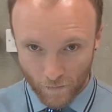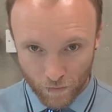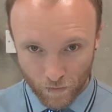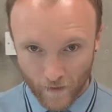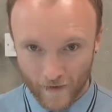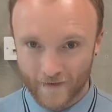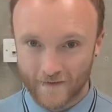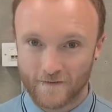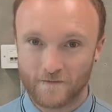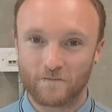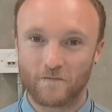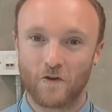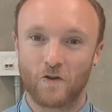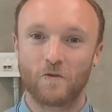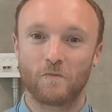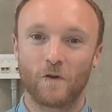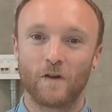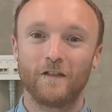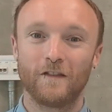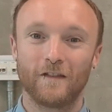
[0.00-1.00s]
present
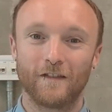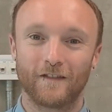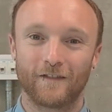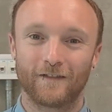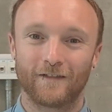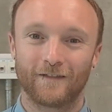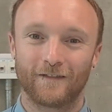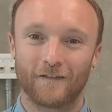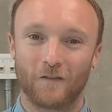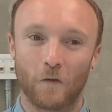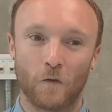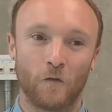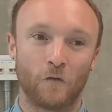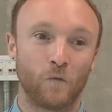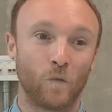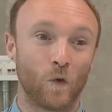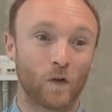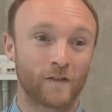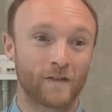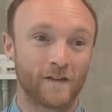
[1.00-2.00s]
moment of
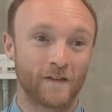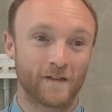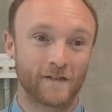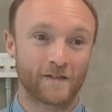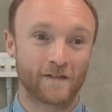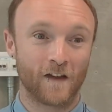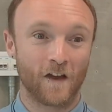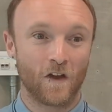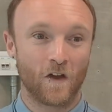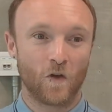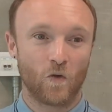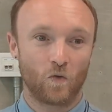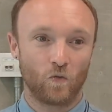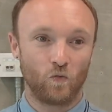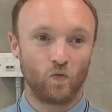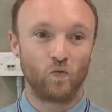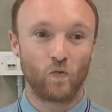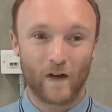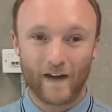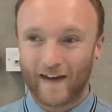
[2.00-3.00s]
what is
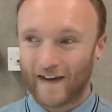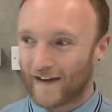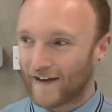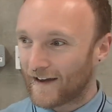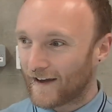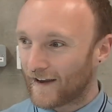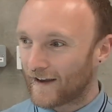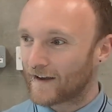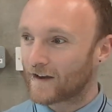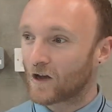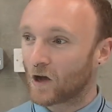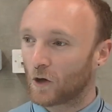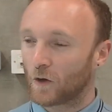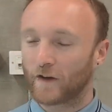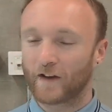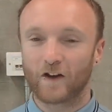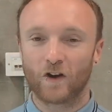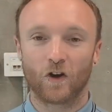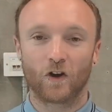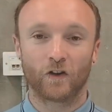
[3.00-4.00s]
really
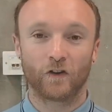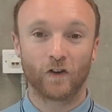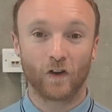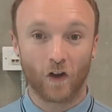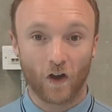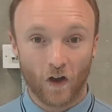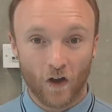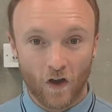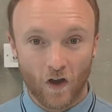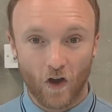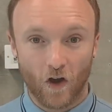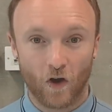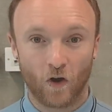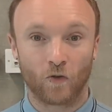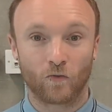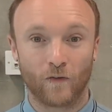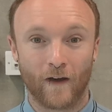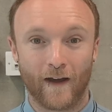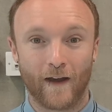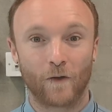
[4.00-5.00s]
going on
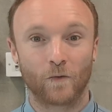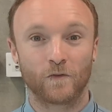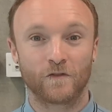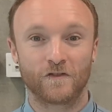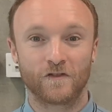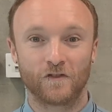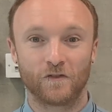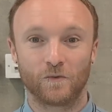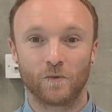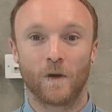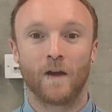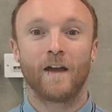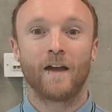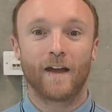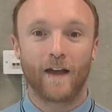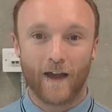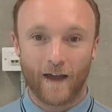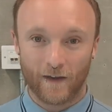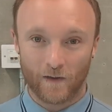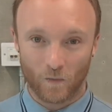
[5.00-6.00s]
around you
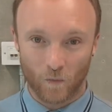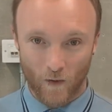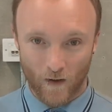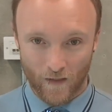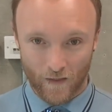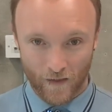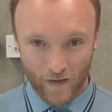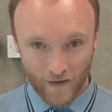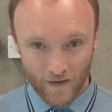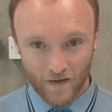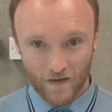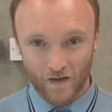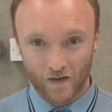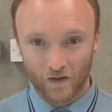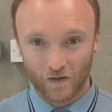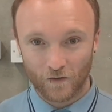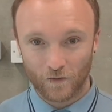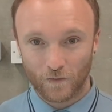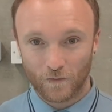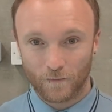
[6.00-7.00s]
and within
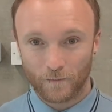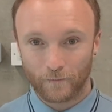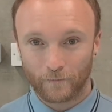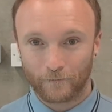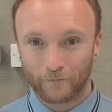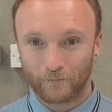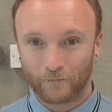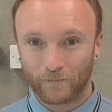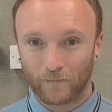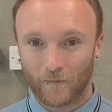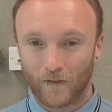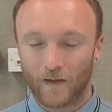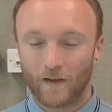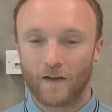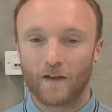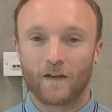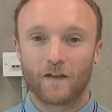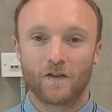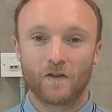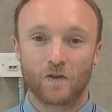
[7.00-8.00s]
you,
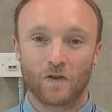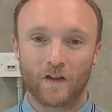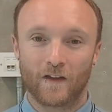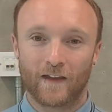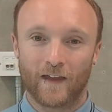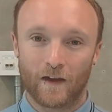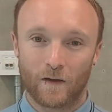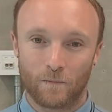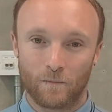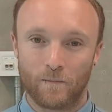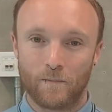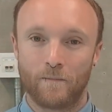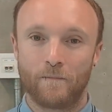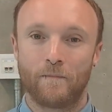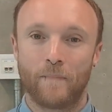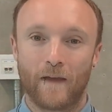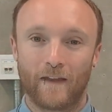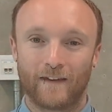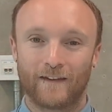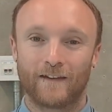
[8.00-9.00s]
you can get a
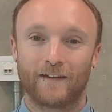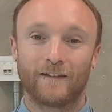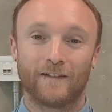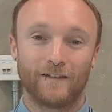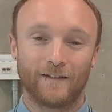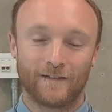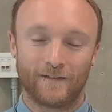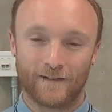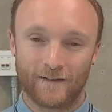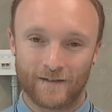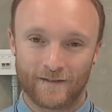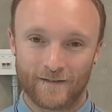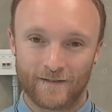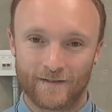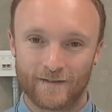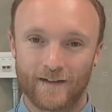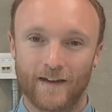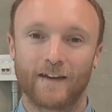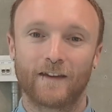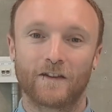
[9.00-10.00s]
better
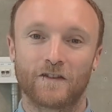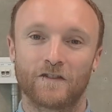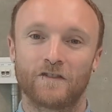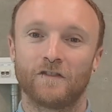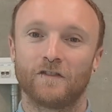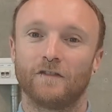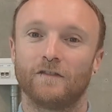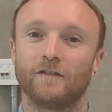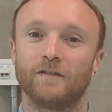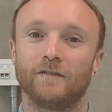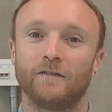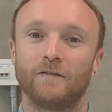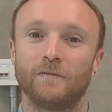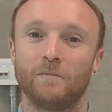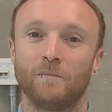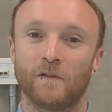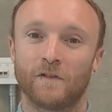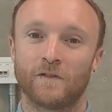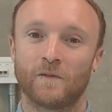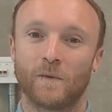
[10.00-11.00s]
distinction
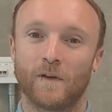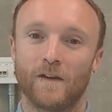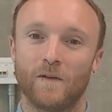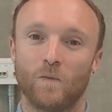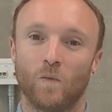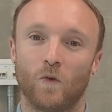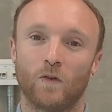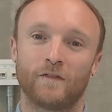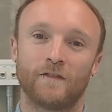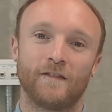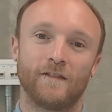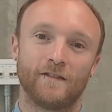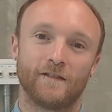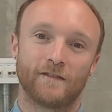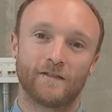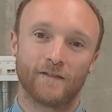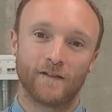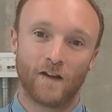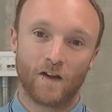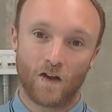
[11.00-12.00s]
between what
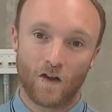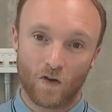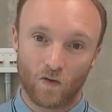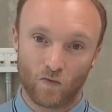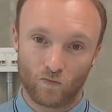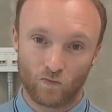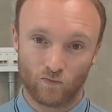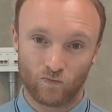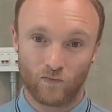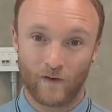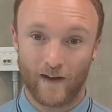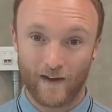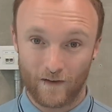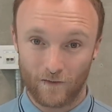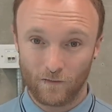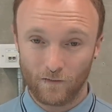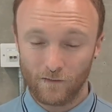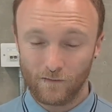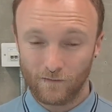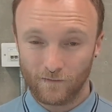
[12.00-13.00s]
is
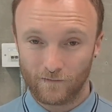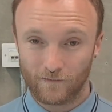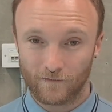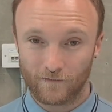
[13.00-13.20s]
real,